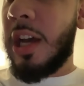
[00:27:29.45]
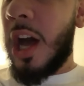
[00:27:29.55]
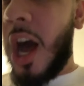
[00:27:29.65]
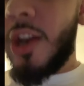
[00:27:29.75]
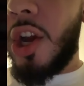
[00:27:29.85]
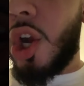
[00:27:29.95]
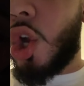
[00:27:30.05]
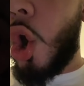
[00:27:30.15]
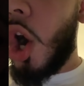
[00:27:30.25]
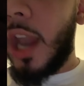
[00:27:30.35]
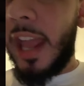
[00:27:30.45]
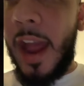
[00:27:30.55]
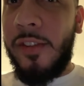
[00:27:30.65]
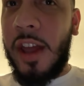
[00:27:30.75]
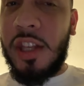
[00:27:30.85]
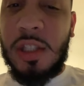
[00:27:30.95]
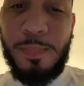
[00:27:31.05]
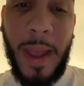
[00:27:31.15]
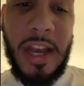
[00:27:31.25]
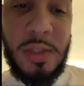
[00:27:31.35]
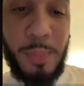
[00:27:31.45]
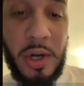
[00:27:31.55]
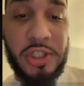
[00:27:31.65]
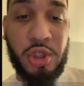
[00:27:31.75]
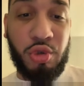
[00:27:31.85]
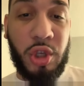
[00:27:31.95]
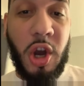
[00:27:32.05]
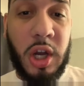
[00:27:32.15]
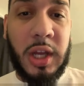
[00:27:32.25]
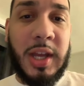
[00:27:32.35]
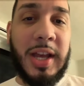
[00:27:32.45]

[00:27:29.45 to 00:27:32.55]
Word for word: Honda Accord like every other Spanish person in New York.